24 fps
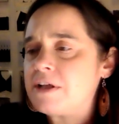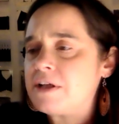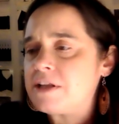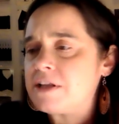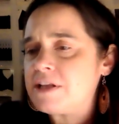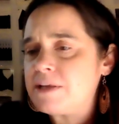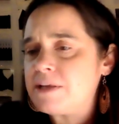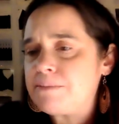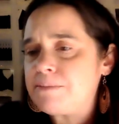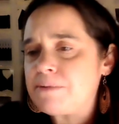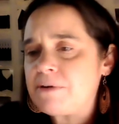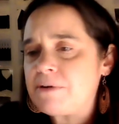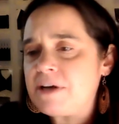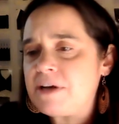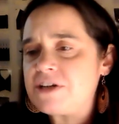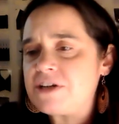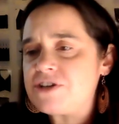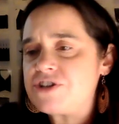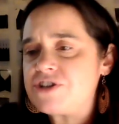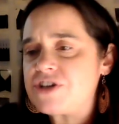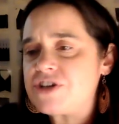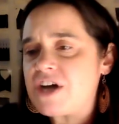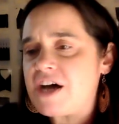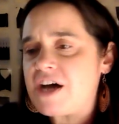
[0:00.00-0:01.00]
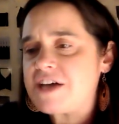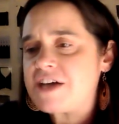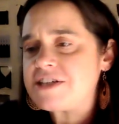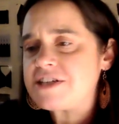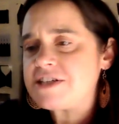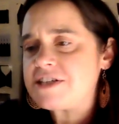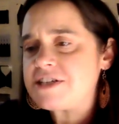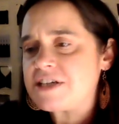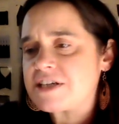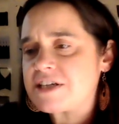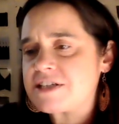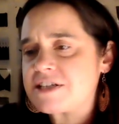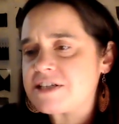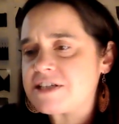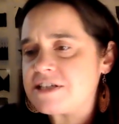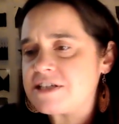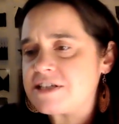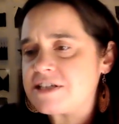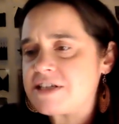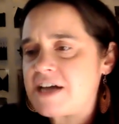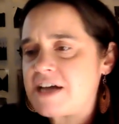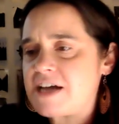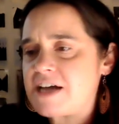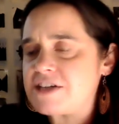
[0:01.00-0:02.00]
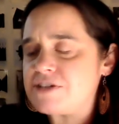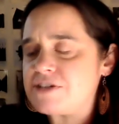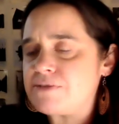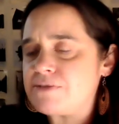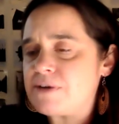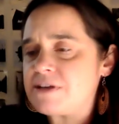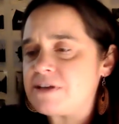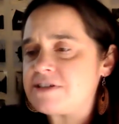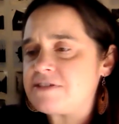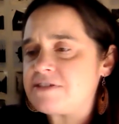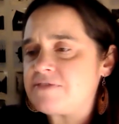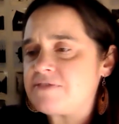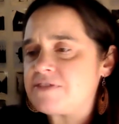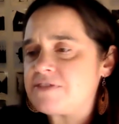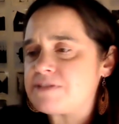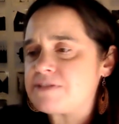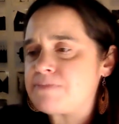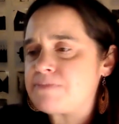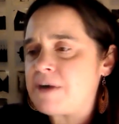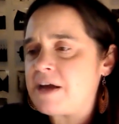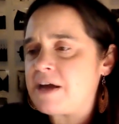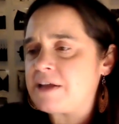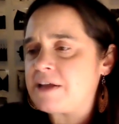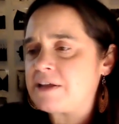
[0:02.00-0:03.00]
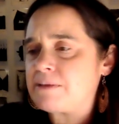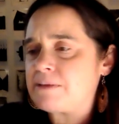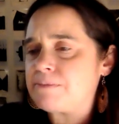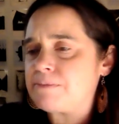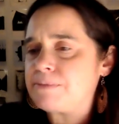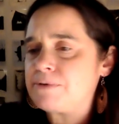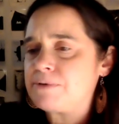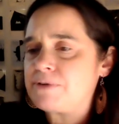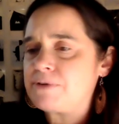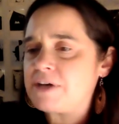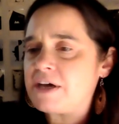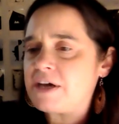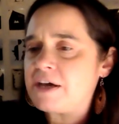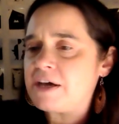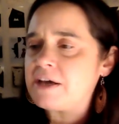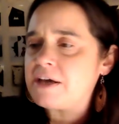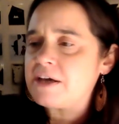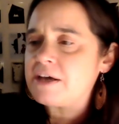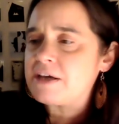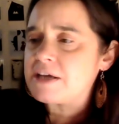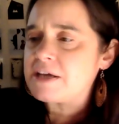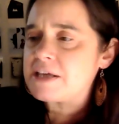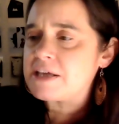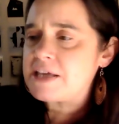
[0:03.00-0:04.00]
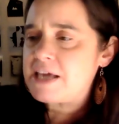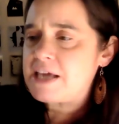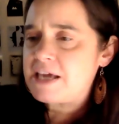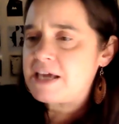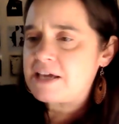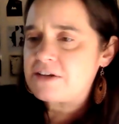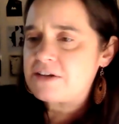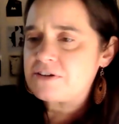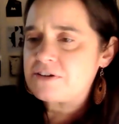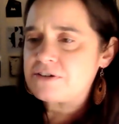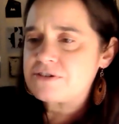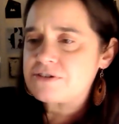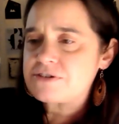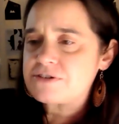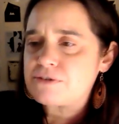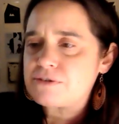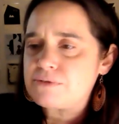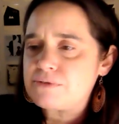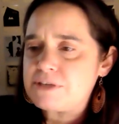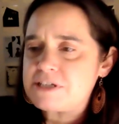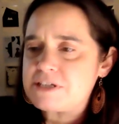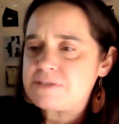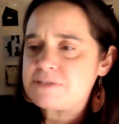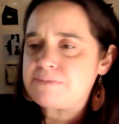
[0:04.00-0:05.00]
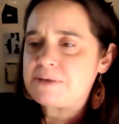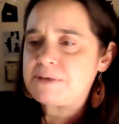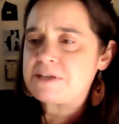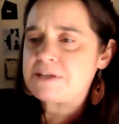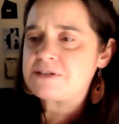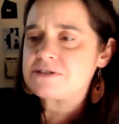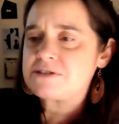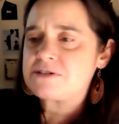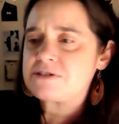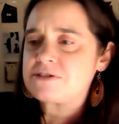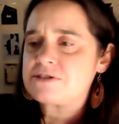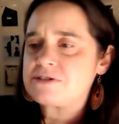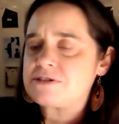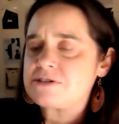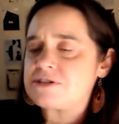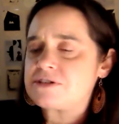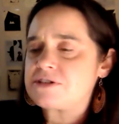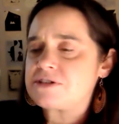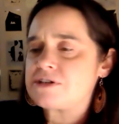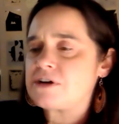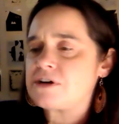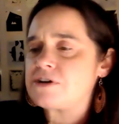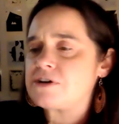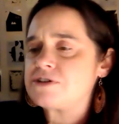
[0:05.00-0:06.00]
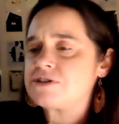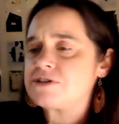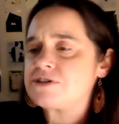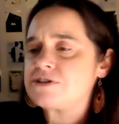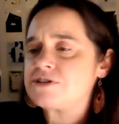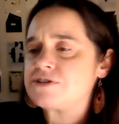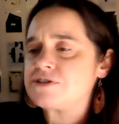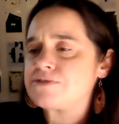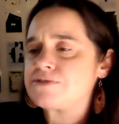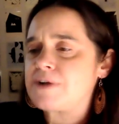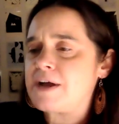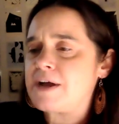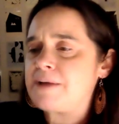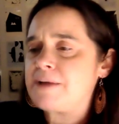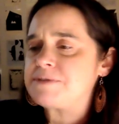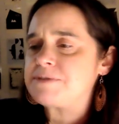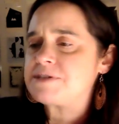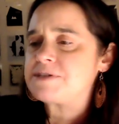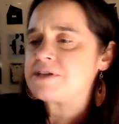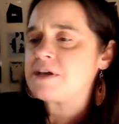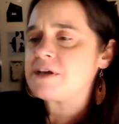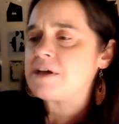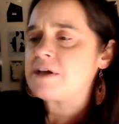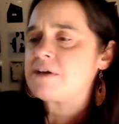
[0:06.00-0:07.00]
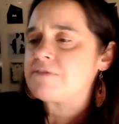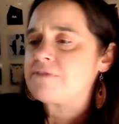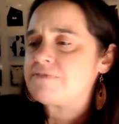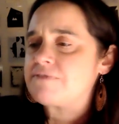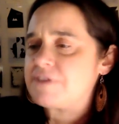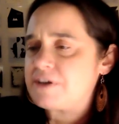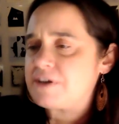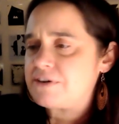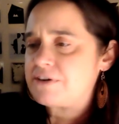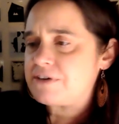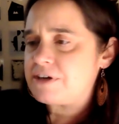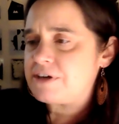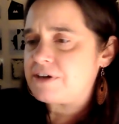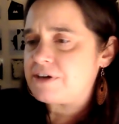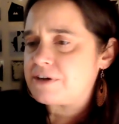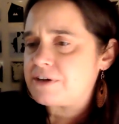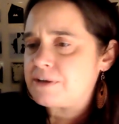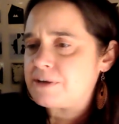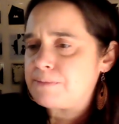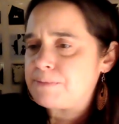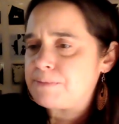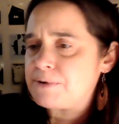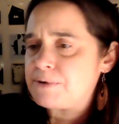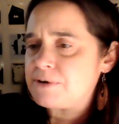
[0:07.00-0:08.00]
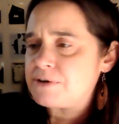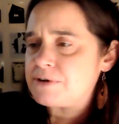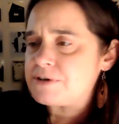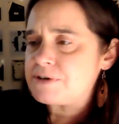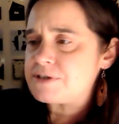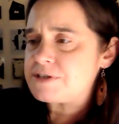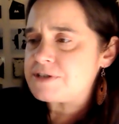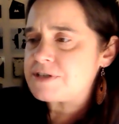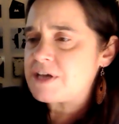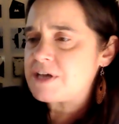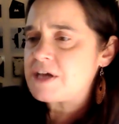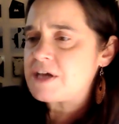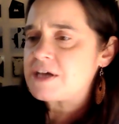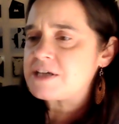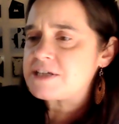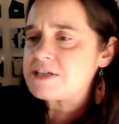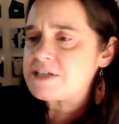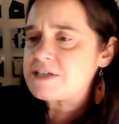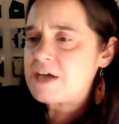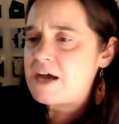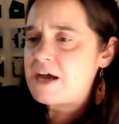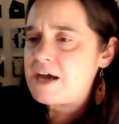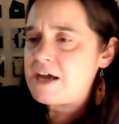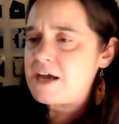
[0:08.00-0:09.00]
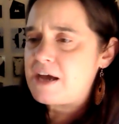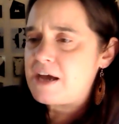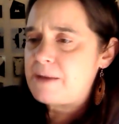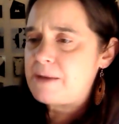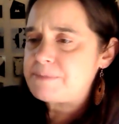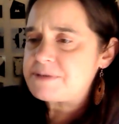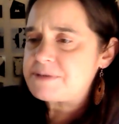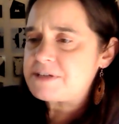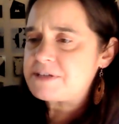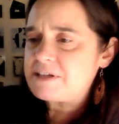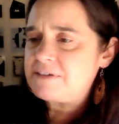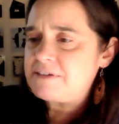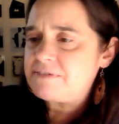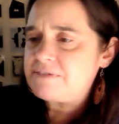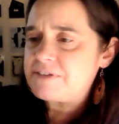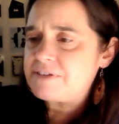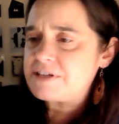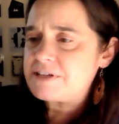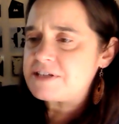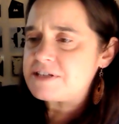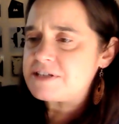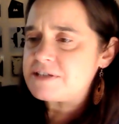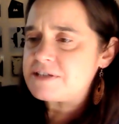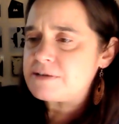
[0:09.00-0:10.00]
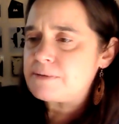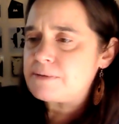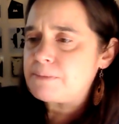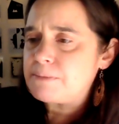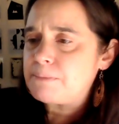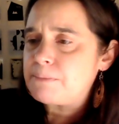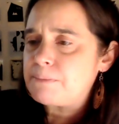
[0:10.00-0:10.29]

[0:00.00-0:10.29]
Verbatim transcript: liberated joss sticks and statuettes of the smiling Buddha, candles, grease pencils, the stars and stripes, fingernail clippers, psyops, leaflets,